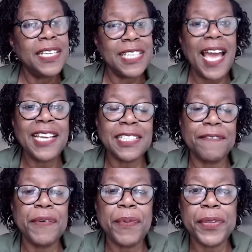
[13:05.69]
to ask
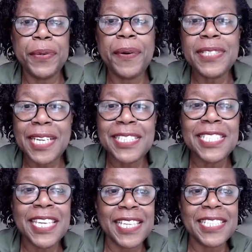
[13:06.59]
for what you want and
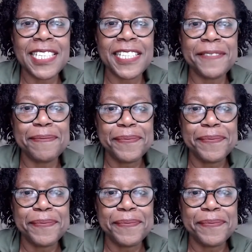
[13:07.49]
to get it.